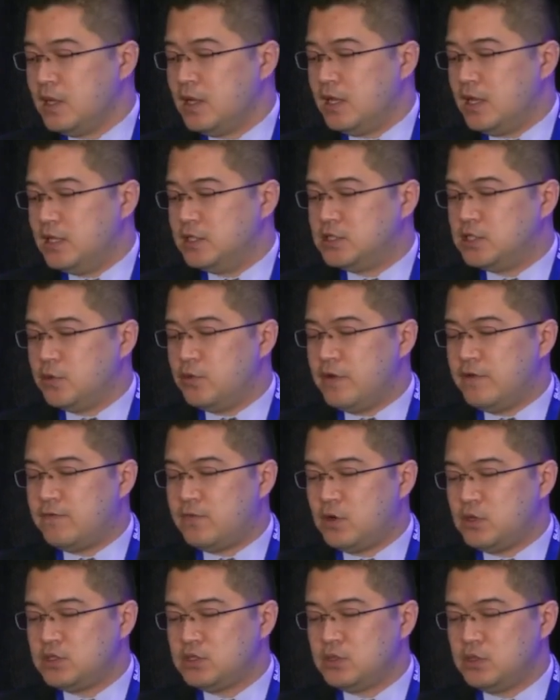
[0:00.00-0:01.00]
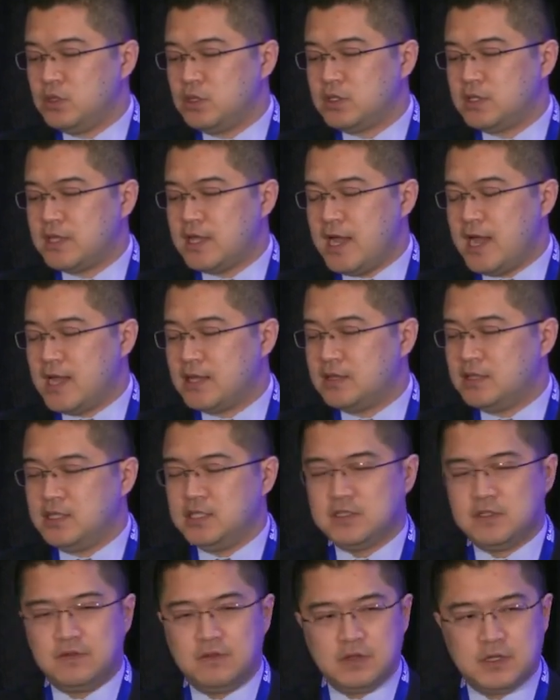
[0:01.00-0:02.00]
And so we first looked at
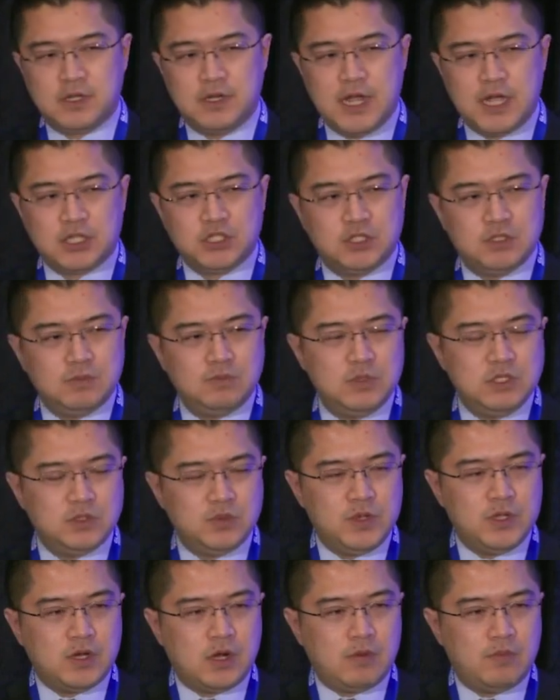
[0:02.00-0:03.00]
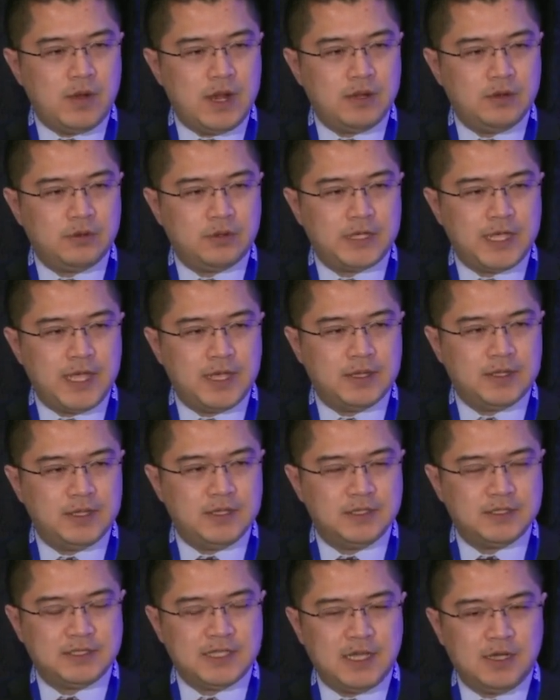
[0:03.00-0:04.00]
this connection between our retinal ganglion
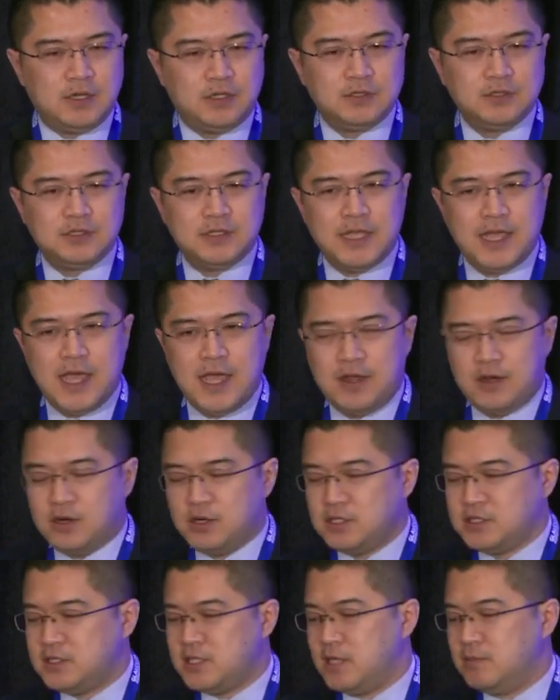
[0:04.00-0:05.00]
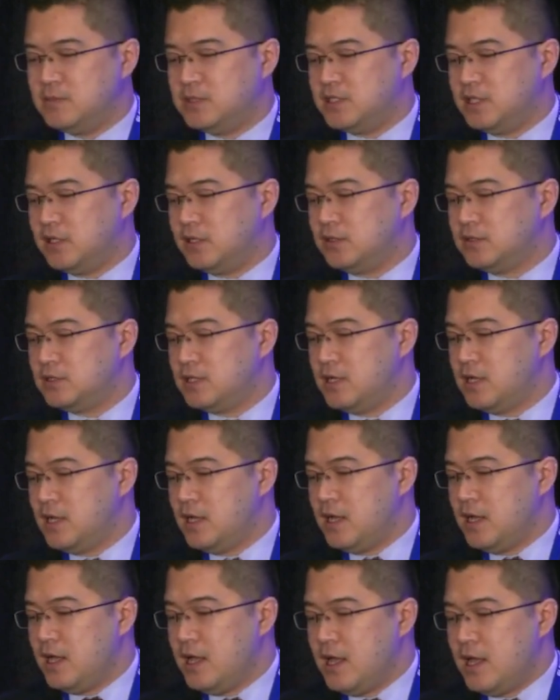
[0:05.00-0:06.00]
cells and our stem cells,
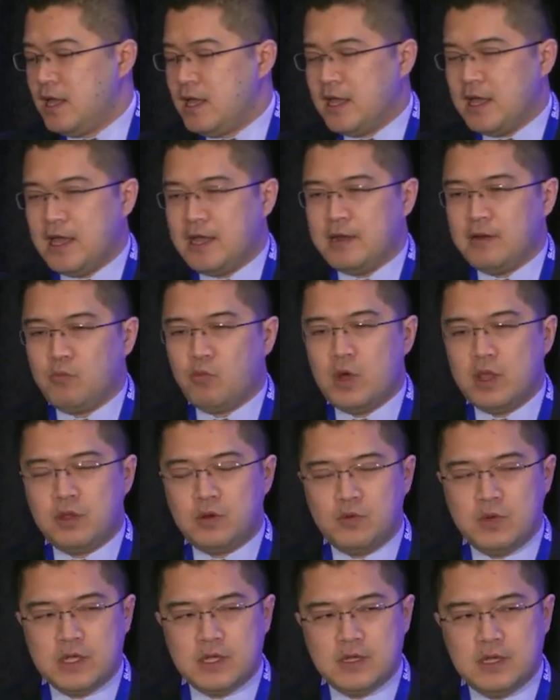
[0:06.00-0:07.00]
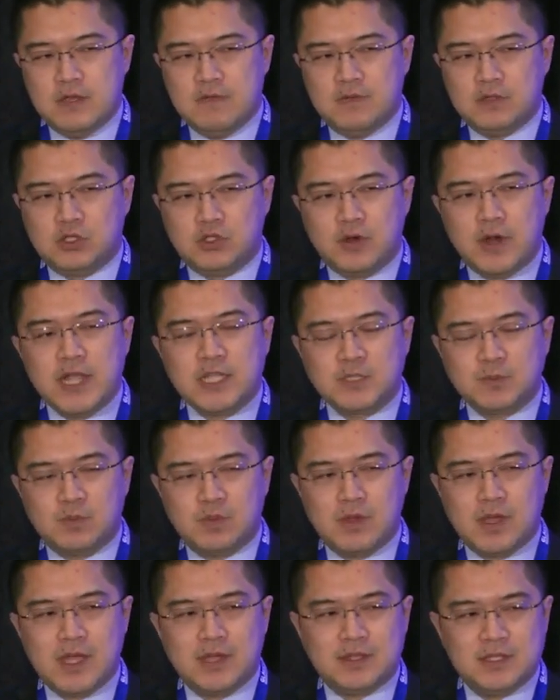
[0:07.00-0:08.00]
and whether we could even
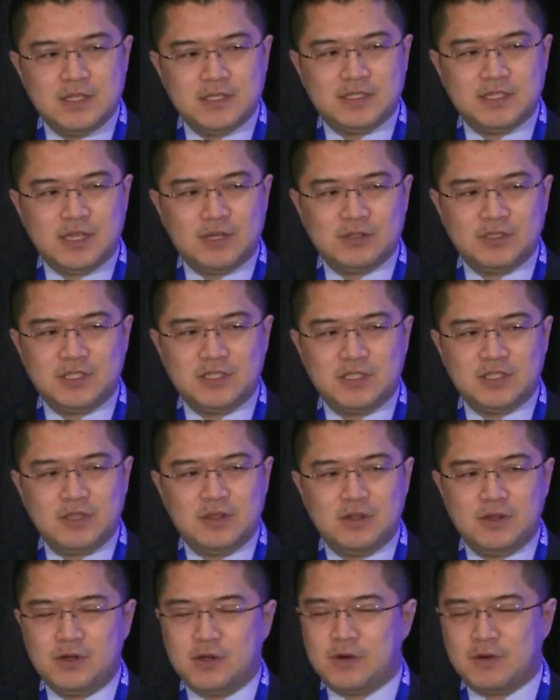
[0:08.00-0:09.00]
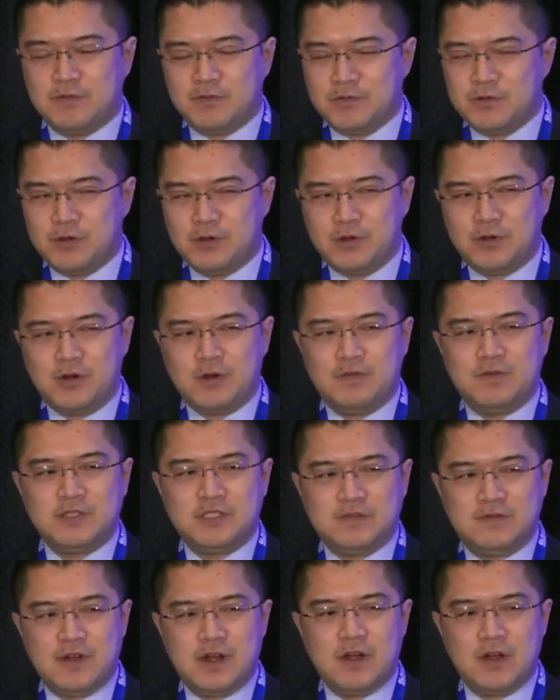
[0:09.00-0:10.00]
transplant these cells into the nerve. Your nerve is
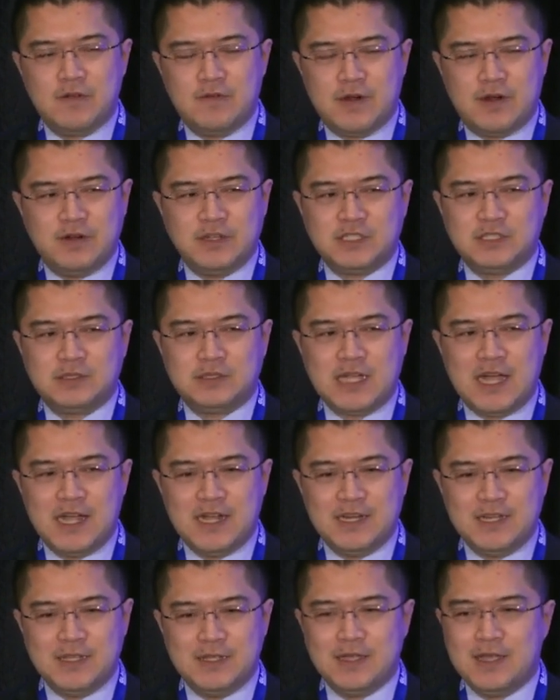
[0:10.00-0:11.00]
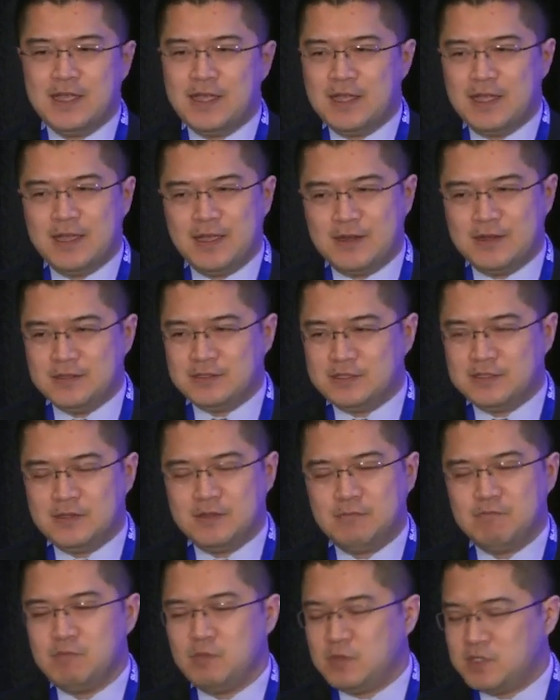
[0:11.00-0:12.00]
very, very tiny, and it's
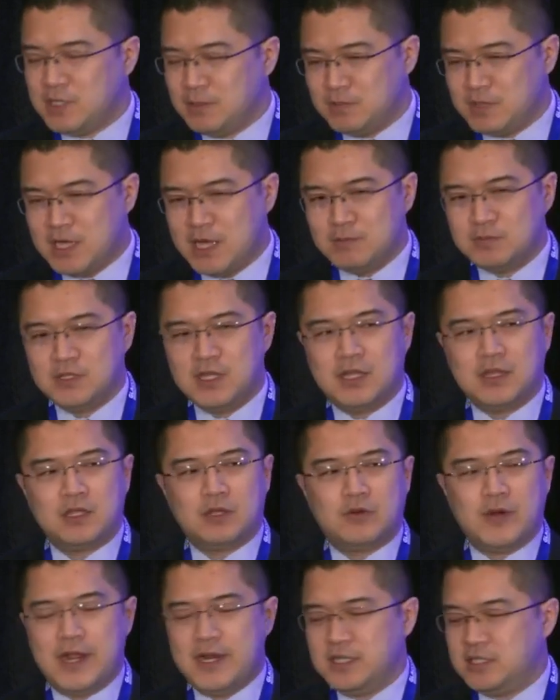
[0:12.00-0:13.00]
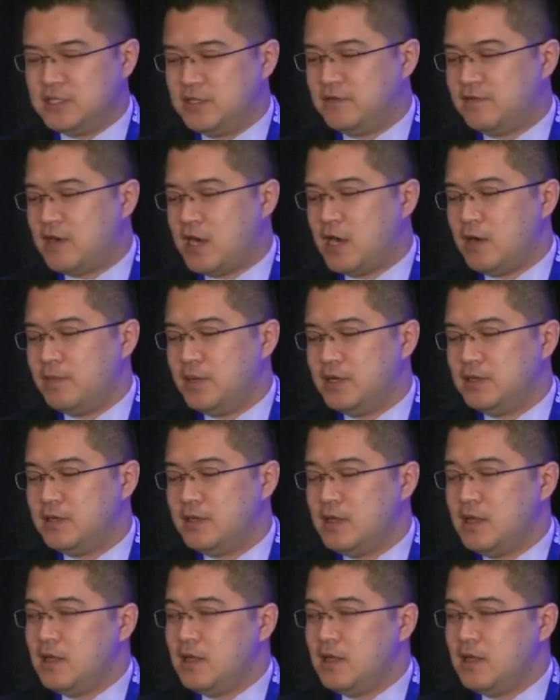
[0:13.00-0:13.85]
sometimes not the greatest environment.